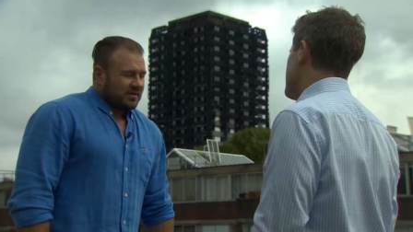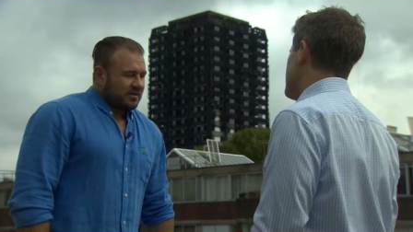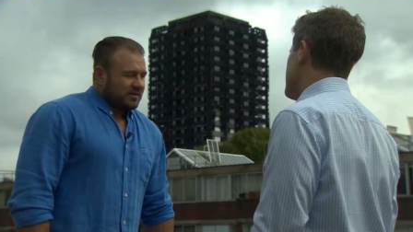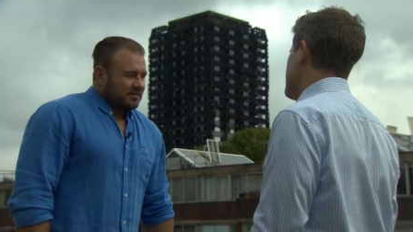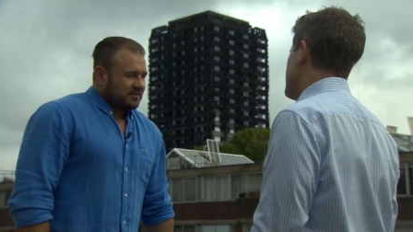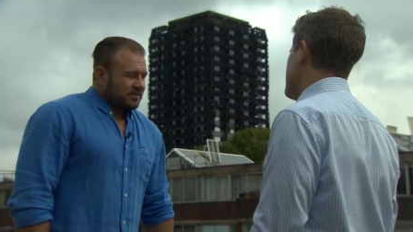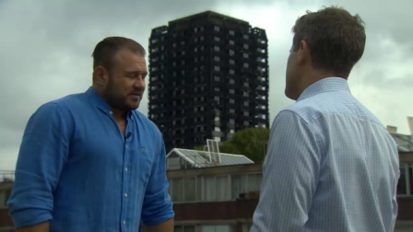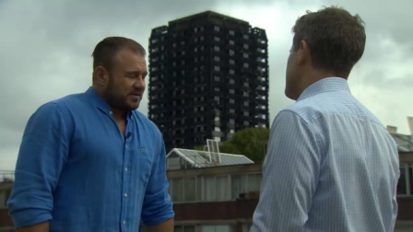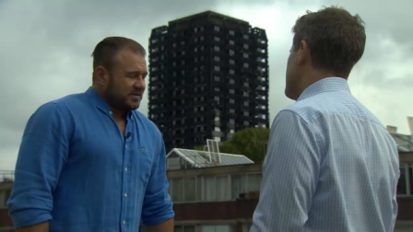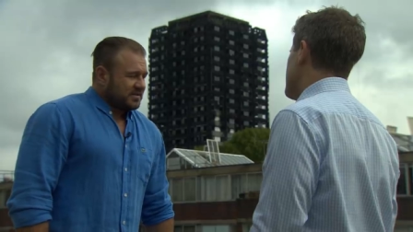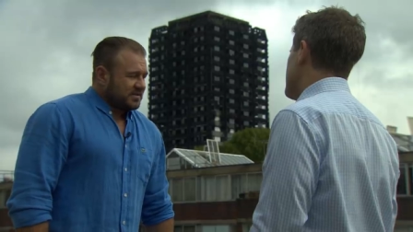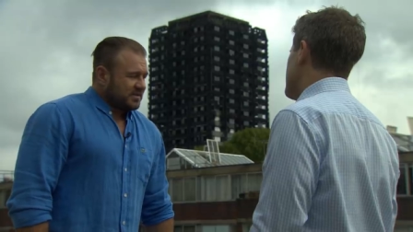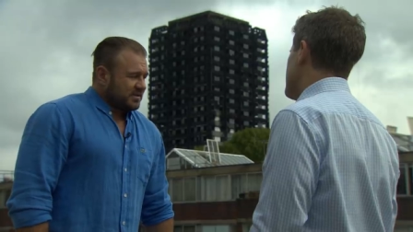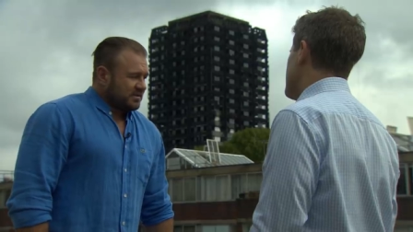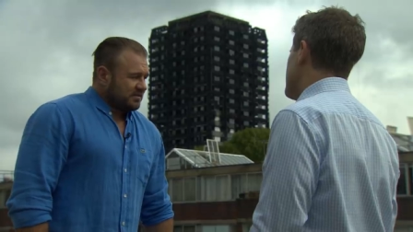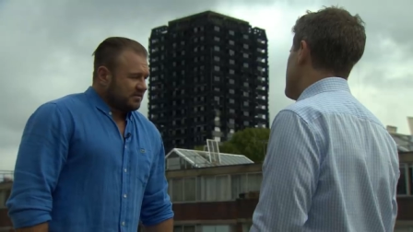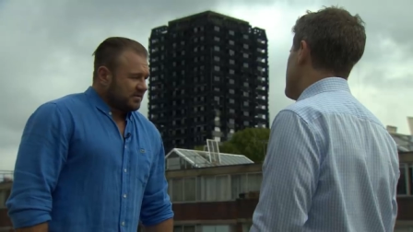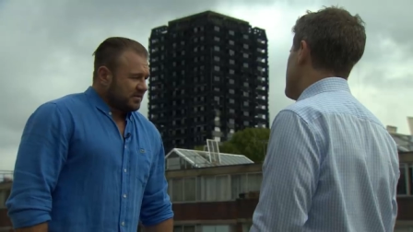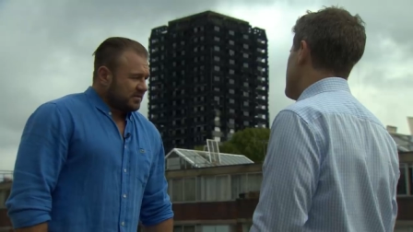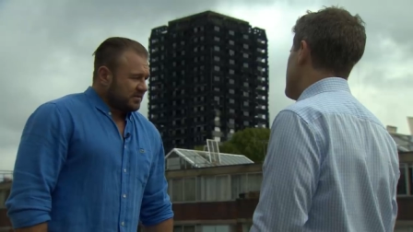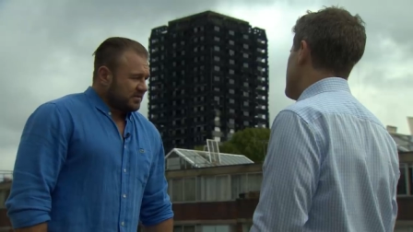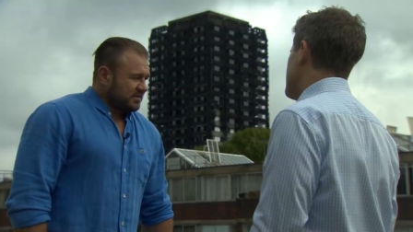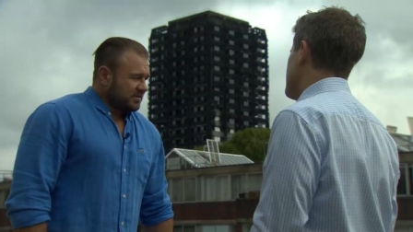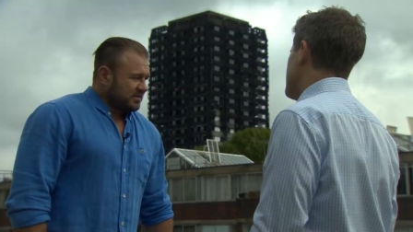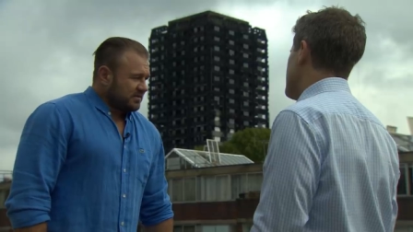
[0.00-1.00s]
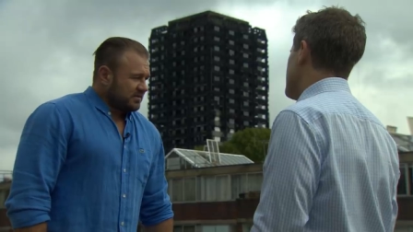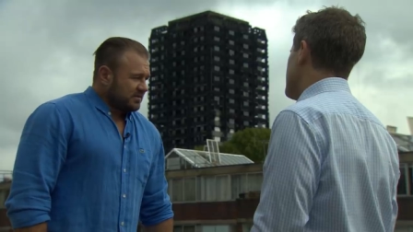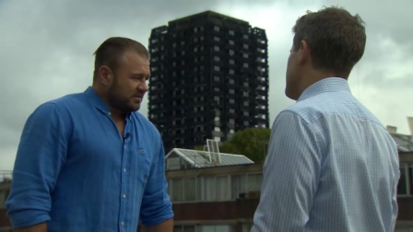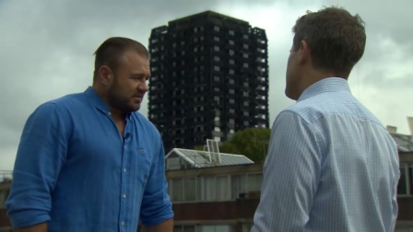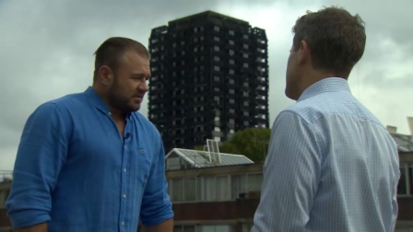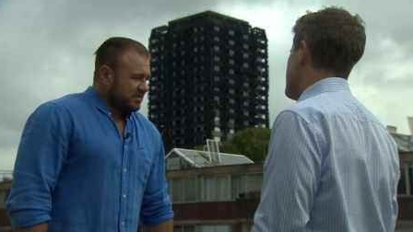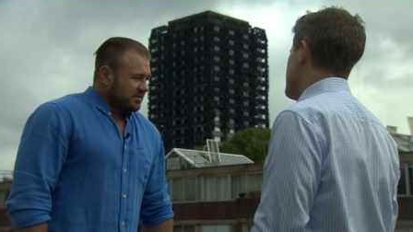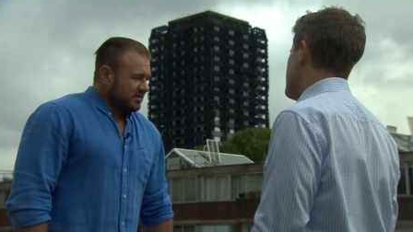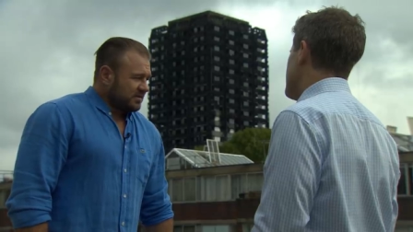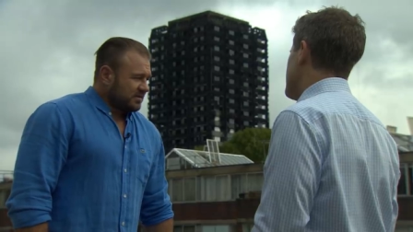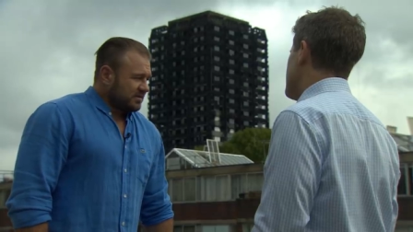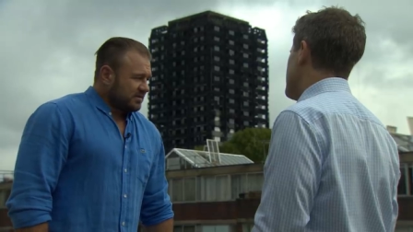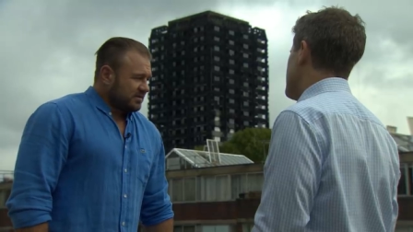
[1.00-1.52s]
it fits in with the,
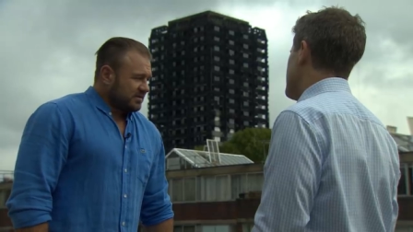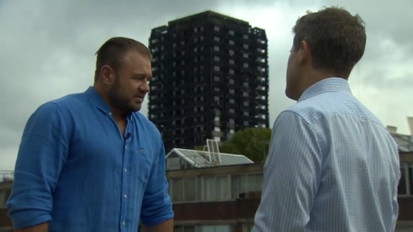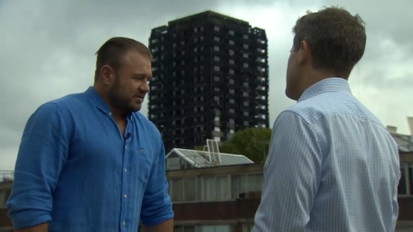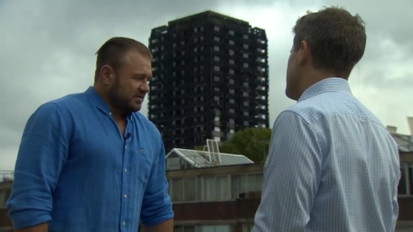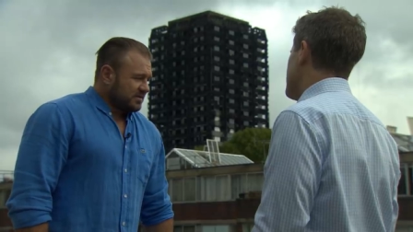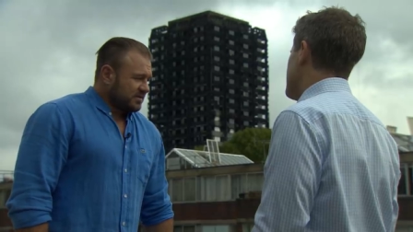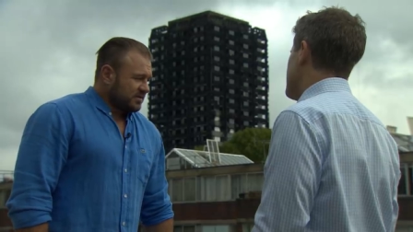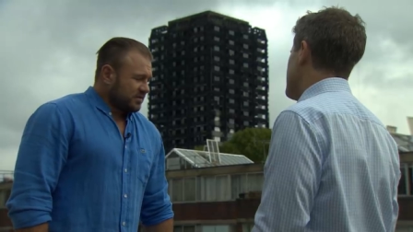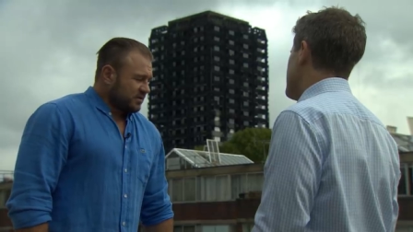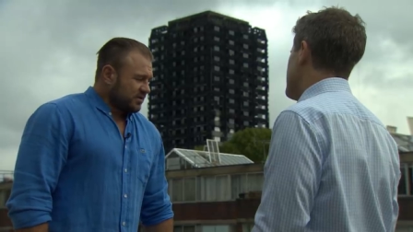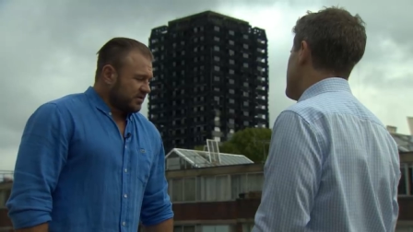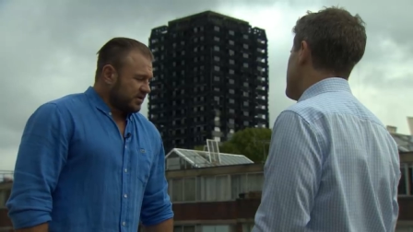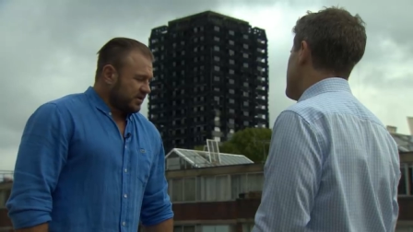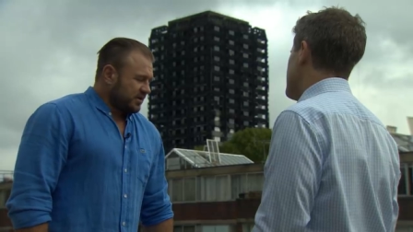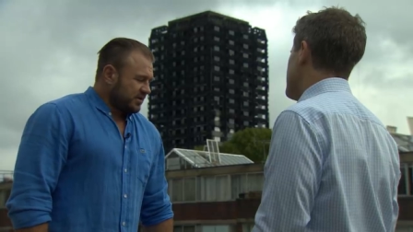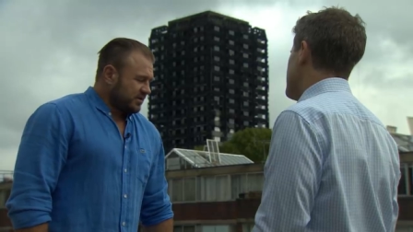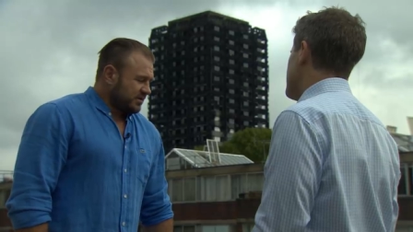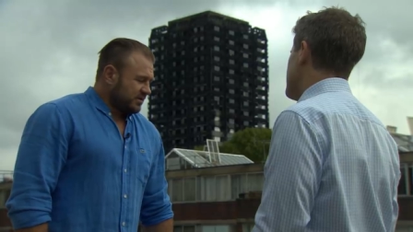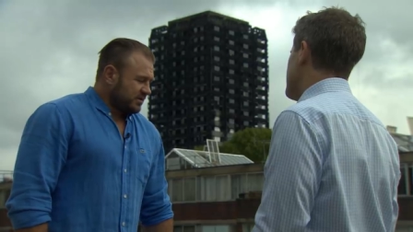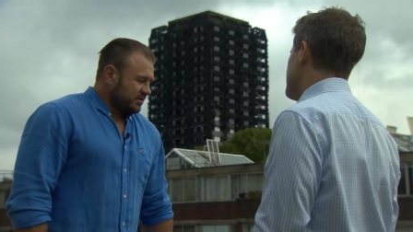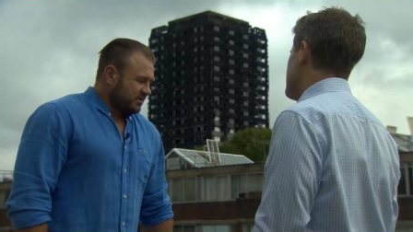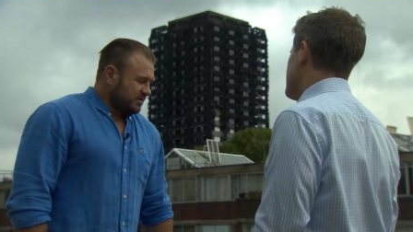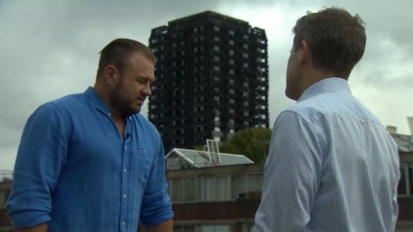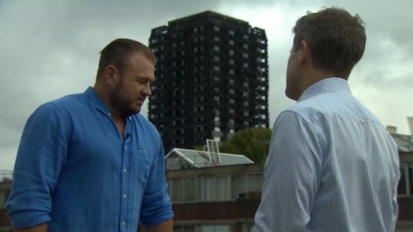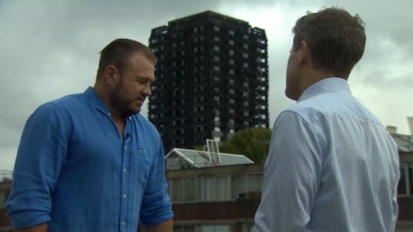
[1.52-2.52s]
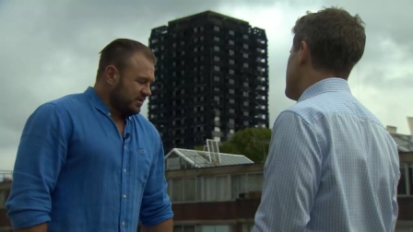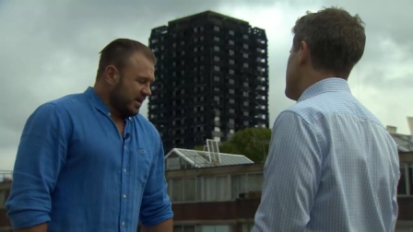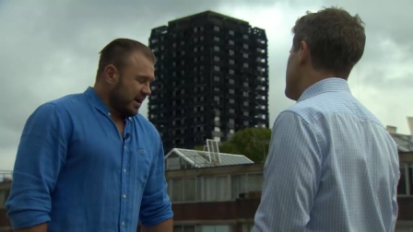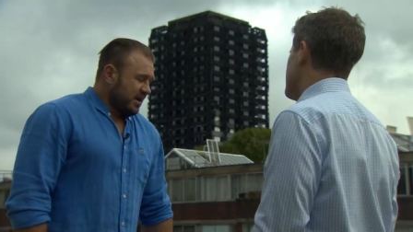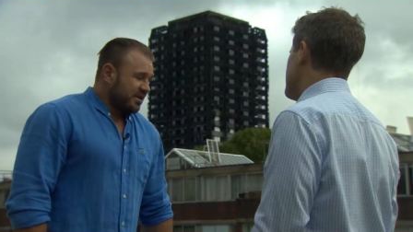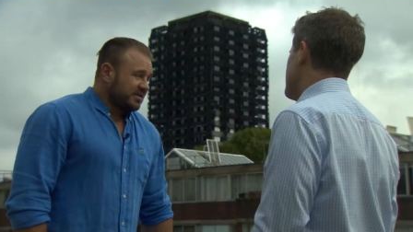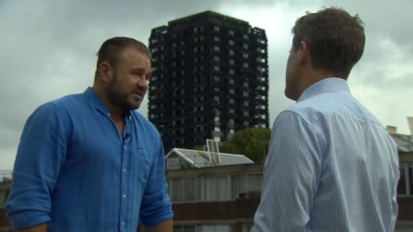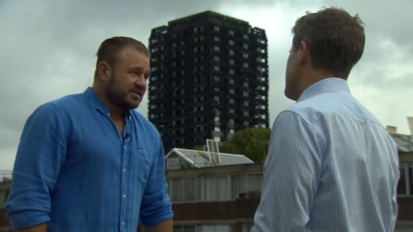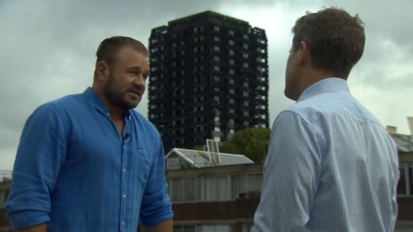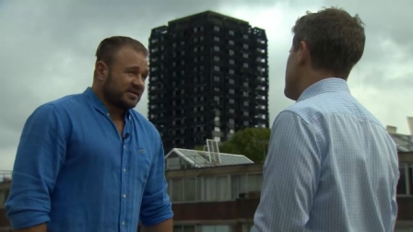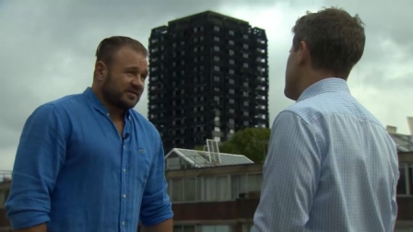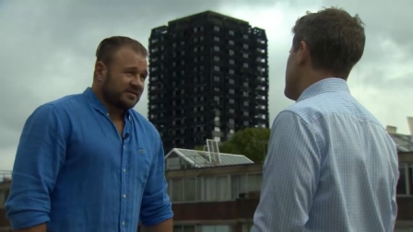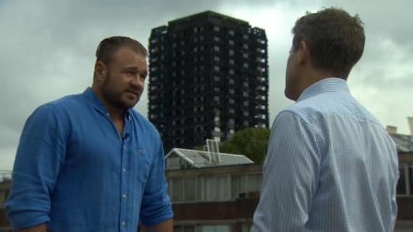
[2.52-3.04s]
the, the story, the
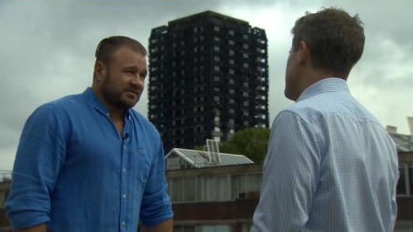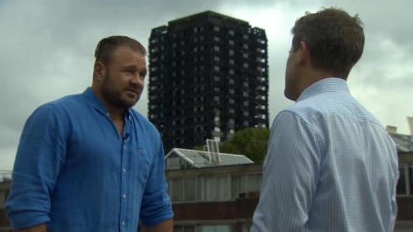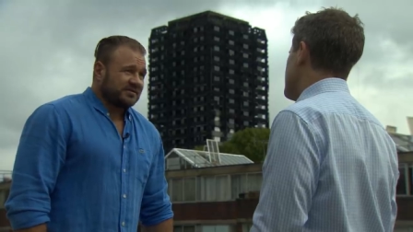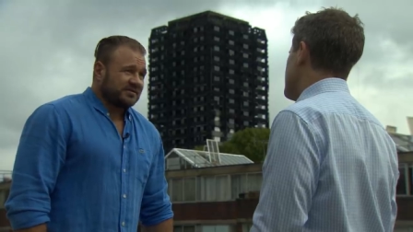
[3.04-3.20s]
narrative.